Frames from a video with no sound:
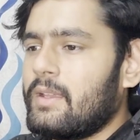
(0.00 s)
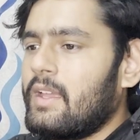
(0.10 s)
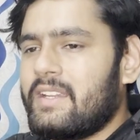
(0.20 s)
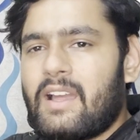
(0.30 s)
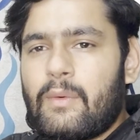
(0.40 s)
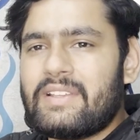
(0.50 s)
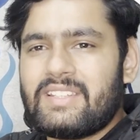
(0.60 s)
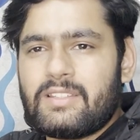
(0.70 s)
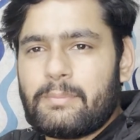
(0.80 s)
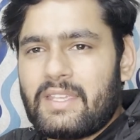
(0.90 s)
and now I
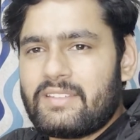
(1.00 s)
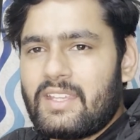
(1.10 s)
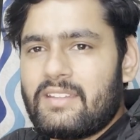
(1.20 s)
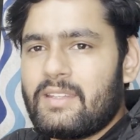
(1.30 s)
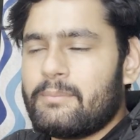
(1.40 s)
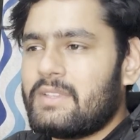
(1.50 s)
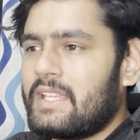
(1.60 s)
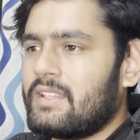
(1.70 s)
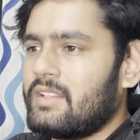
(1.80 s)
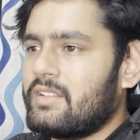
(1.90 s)
just message him
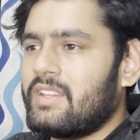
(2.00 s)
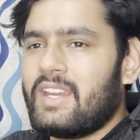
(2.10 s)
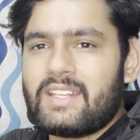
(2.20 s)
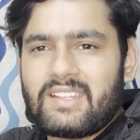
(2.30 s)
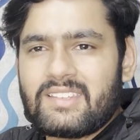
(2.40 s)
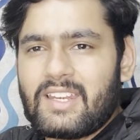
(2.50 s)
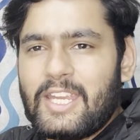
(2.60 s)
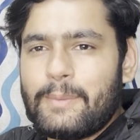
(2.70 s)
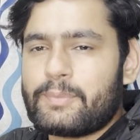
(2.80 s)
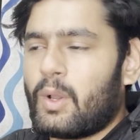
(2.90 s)
like create a
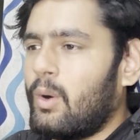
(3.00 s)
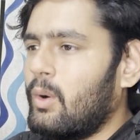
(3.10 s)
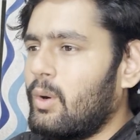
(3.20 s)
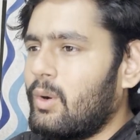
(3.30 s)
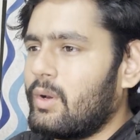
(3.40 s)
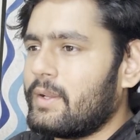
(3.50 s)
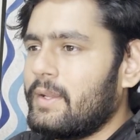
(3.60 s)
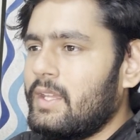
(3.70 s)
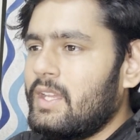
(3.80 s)
script or